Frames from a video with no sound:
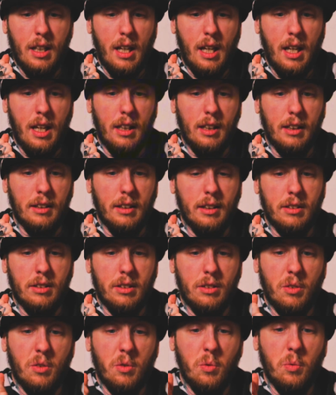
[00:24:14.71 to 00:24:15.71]
And
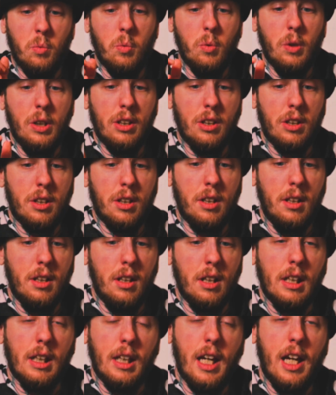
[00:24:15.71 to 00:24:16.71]
with
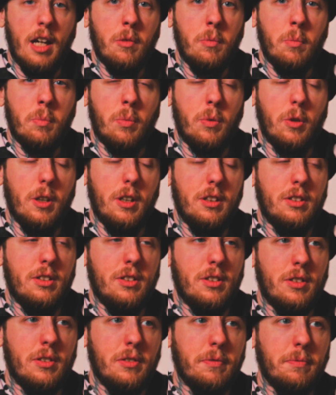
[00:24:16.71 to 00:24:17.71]
the
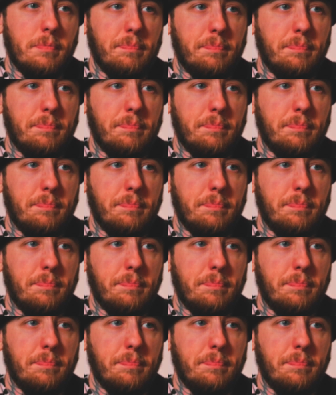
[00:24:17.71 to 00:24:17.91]
Empress,